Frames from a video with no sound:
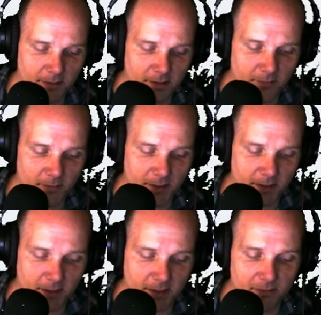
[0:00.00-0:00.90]
Man, I
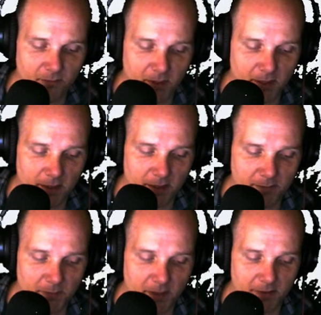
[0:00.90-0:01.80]
got so many
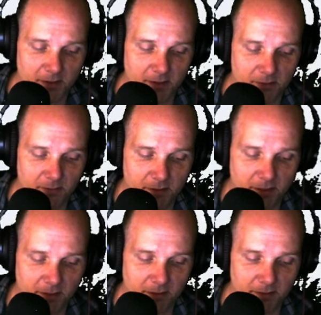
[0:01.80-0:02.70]
hotspots here, it's
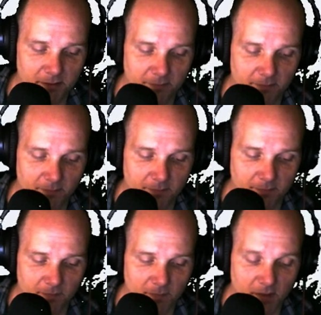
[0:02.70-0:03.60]
ridiculous.
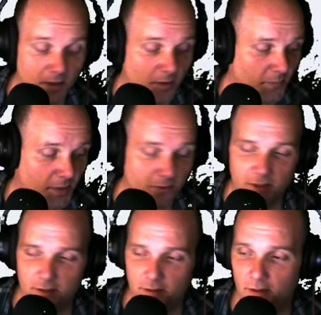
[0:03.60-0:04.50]
But
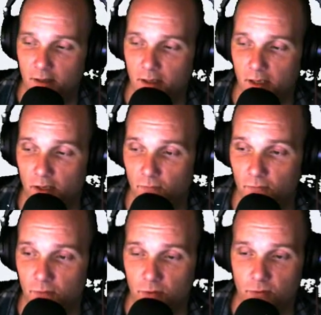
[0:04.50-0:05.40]
anyway, if
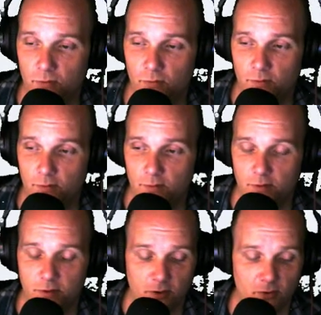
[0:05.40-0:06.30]
you
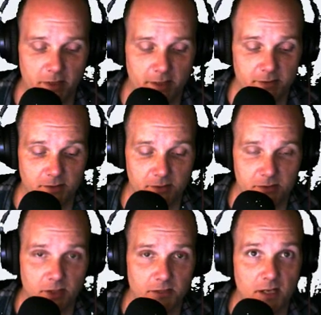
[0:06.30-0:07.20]
go to that
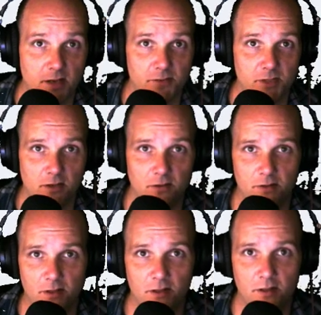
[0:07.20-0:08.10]
shutdown channel,
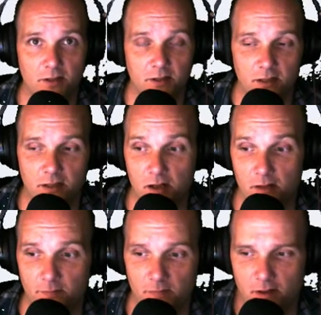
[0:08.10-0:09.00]
key it
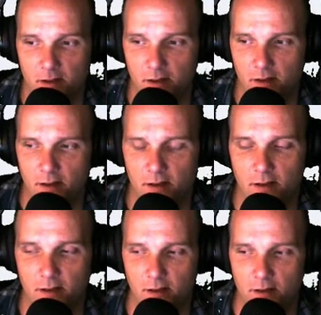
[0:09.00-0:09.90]
up,
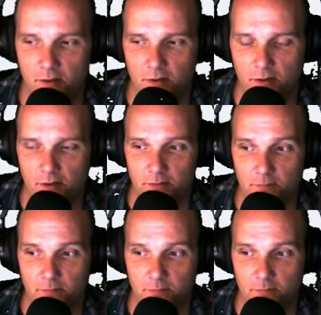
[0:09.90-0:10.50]
and